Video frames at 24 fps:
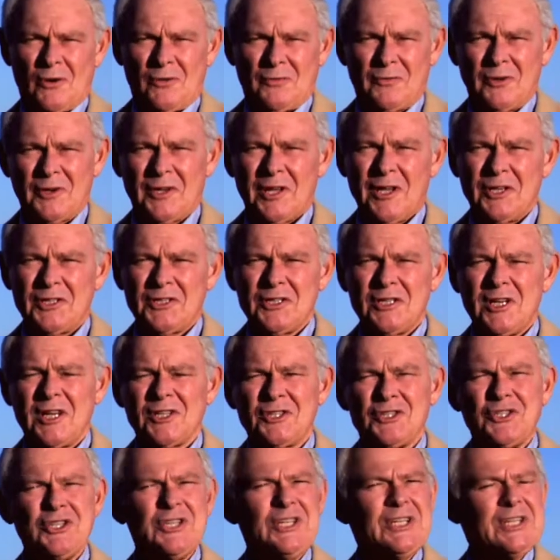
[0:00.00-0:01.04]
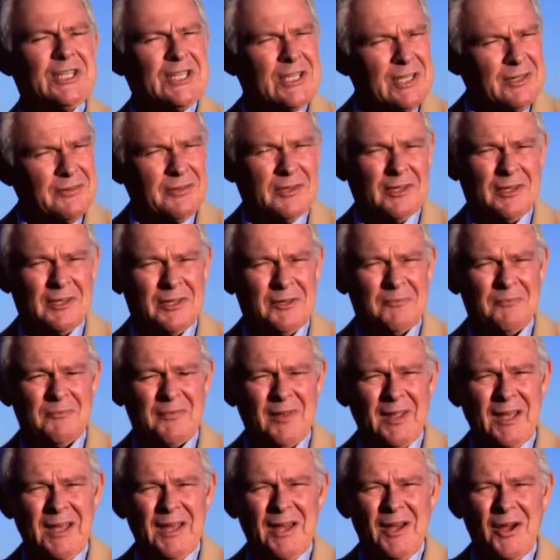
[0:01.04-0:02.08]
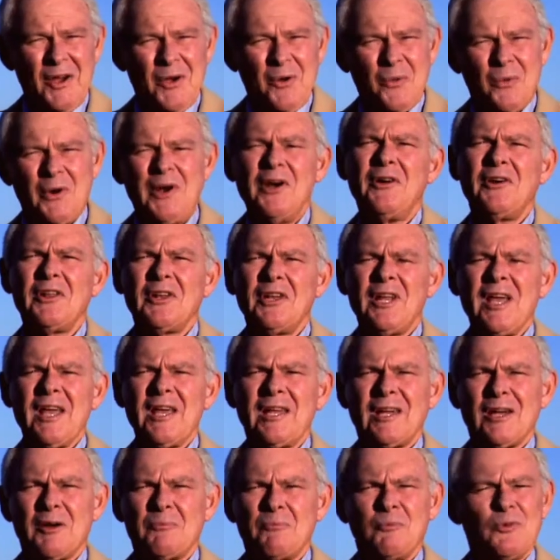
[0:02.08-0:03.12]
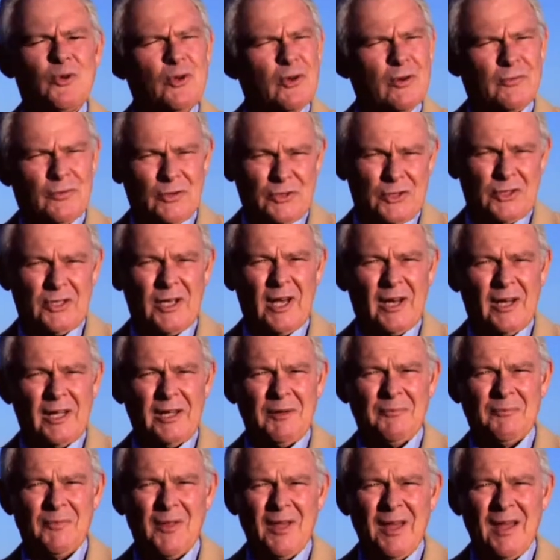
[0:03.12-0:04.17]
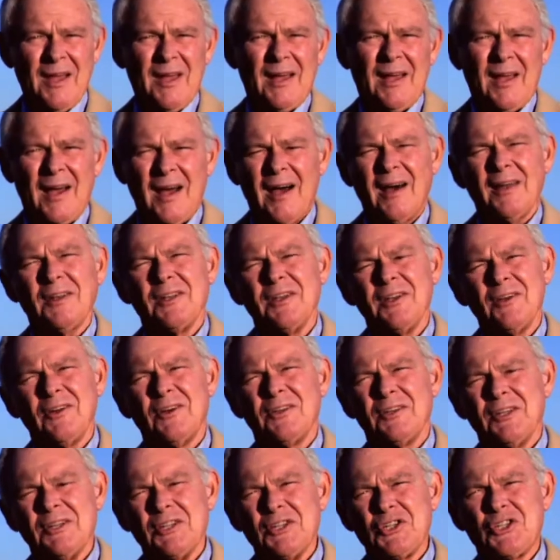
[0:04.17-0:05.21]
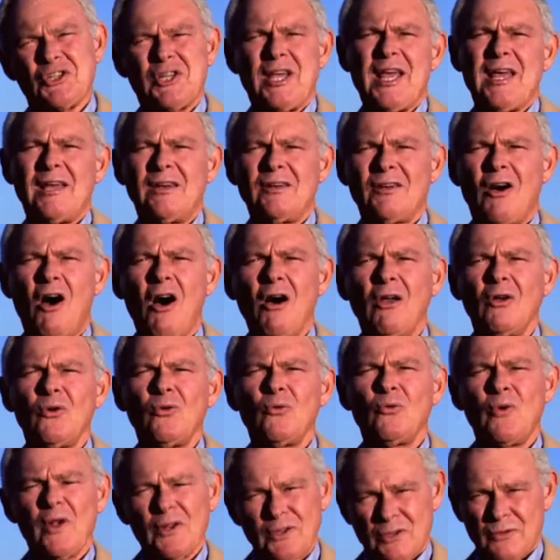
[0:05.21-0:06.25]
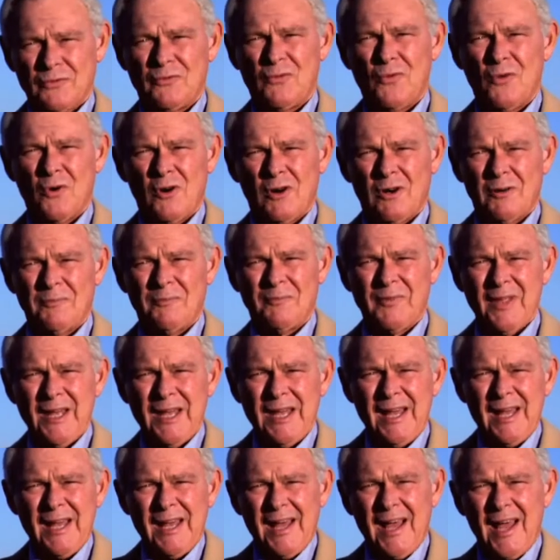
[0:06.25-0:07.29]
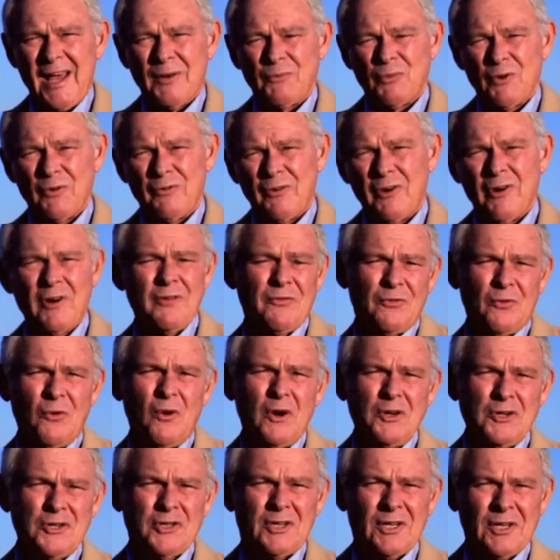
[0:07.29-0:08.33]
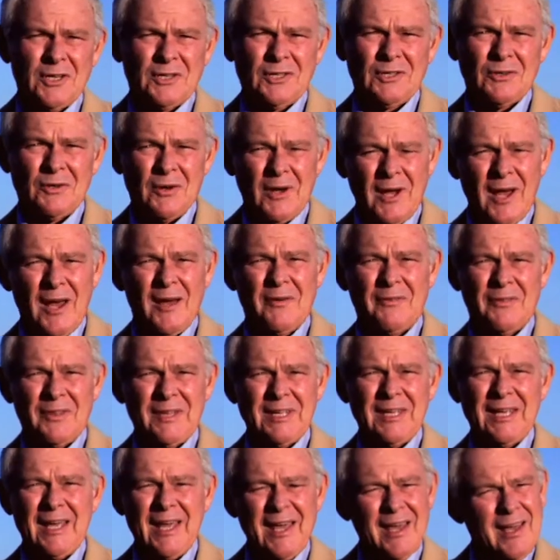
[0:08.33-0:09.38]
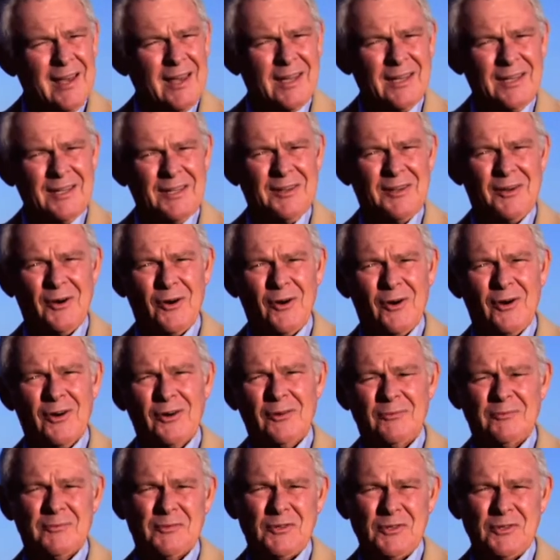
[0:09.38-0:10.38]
for KCSG TV. We're here today in a beautiful setting out here at the Sand Hollow Reservoir, and we're very fortunate to have the head, or